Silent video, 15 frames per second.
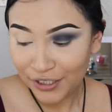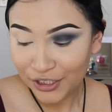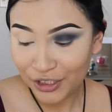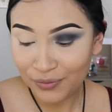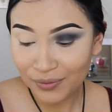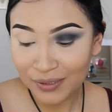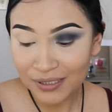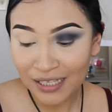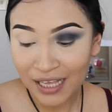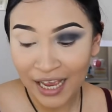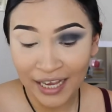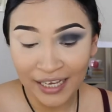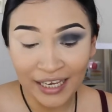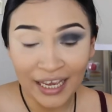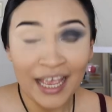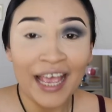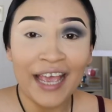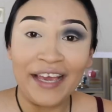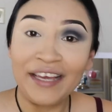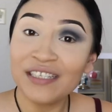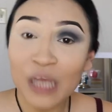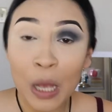She was like,
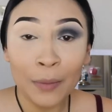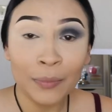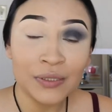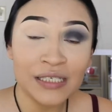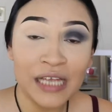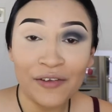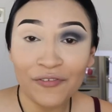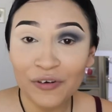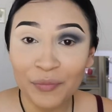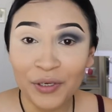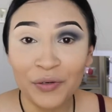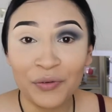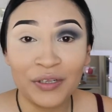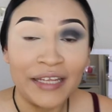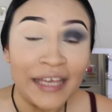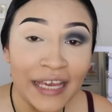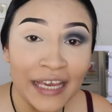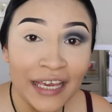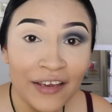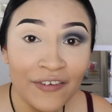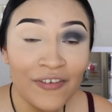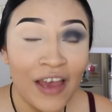it's almost time for me to
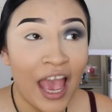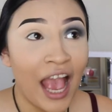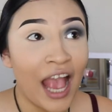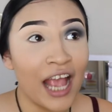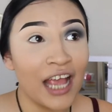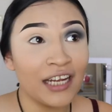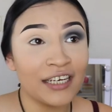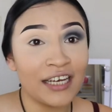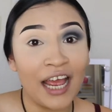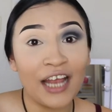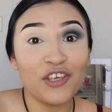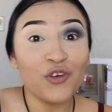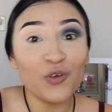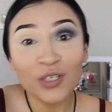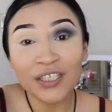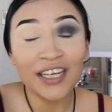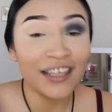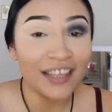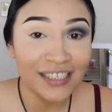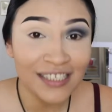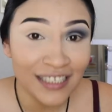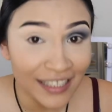leave, and you
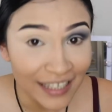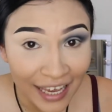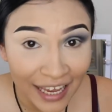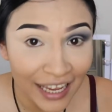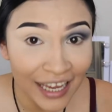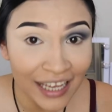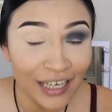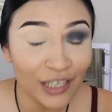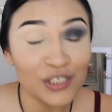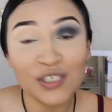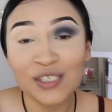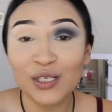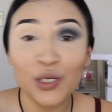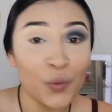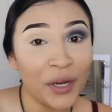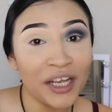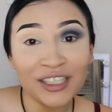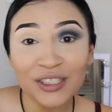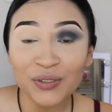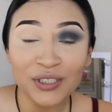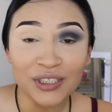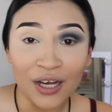did this again. It's still way
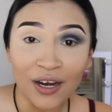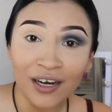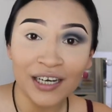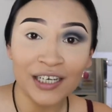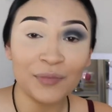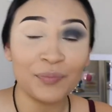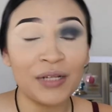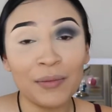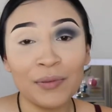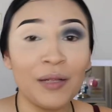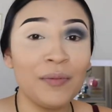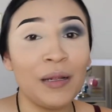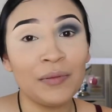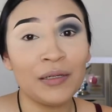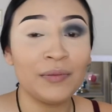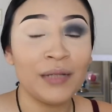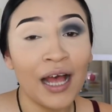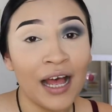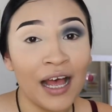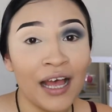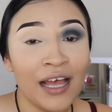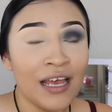too dark, blah, blah, blah, blah,
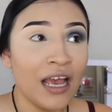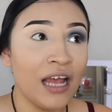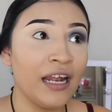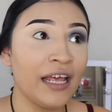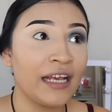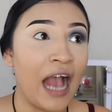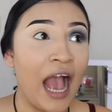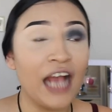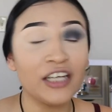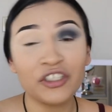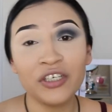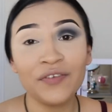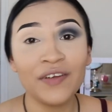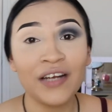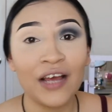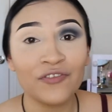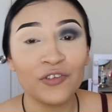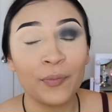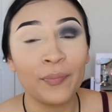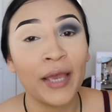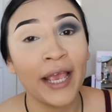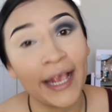blah. Like, I shouldn't even have
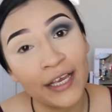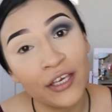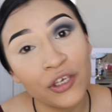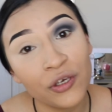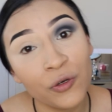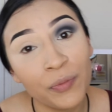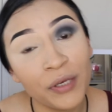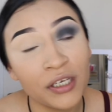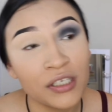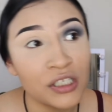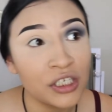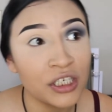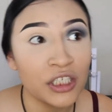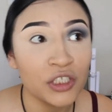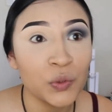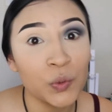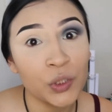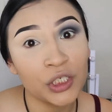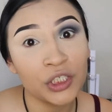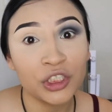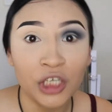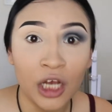to pay you because you didn't do a
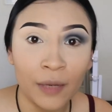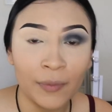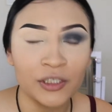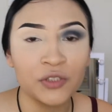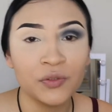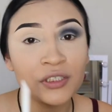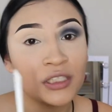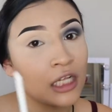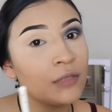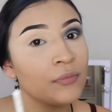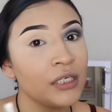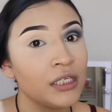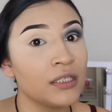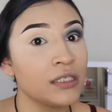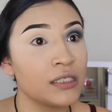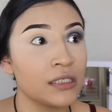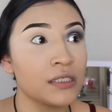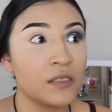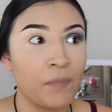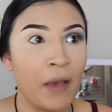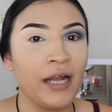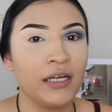good job. And she was telling me this in
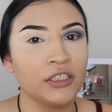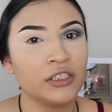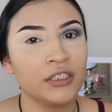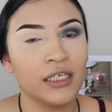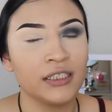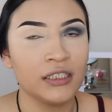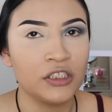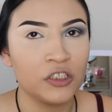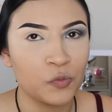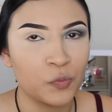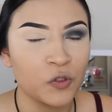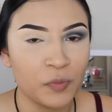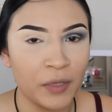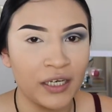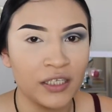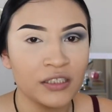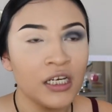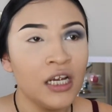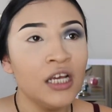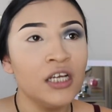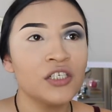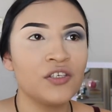Spanish, you guys. Like, she spoke Spanish.
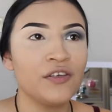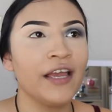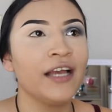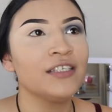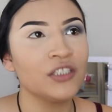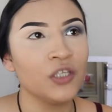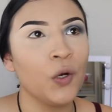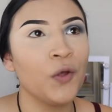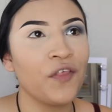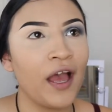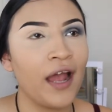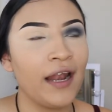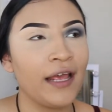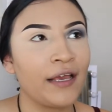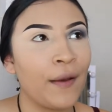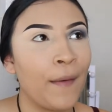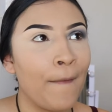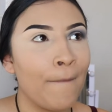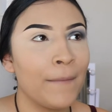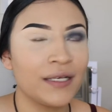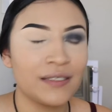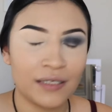So you guys know that, like,
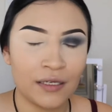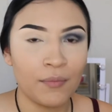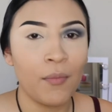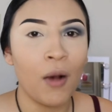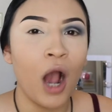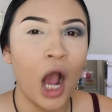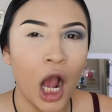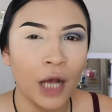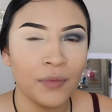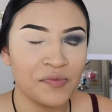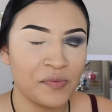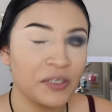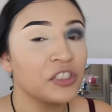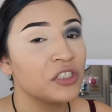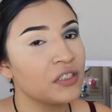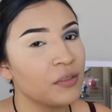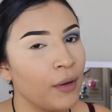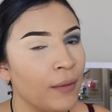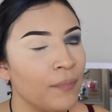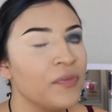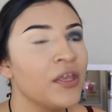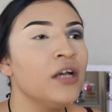Mexican moms, because she's a
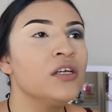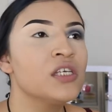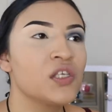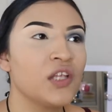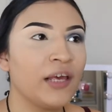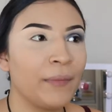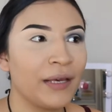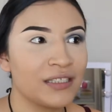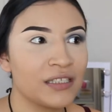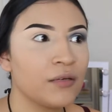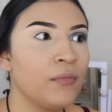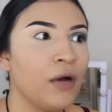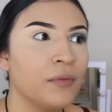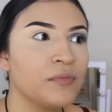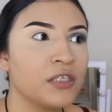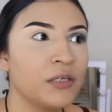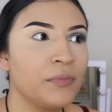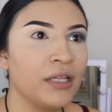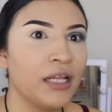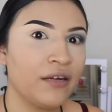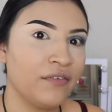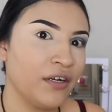mom, so like Mexican moms can
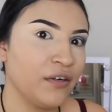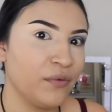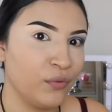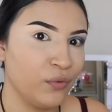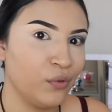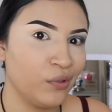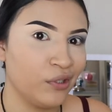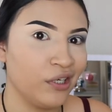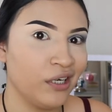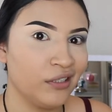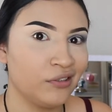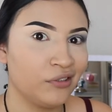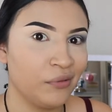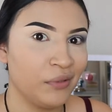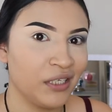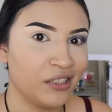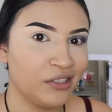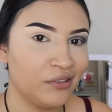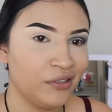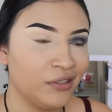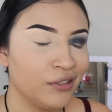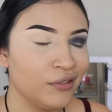be like very rude when they're like screaming at
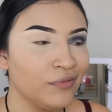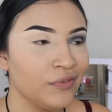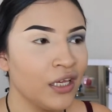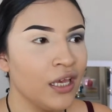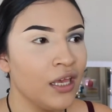you, you know.